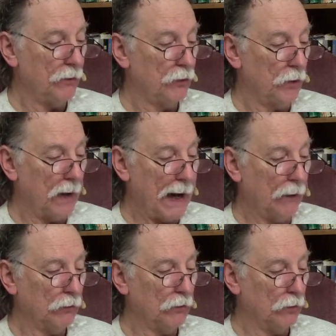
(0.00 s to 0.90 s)

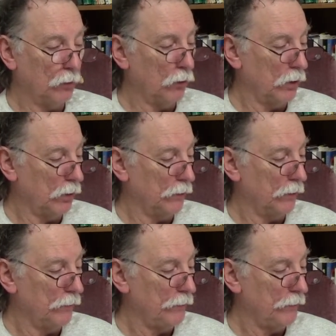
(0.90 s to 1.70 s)
throughout the world.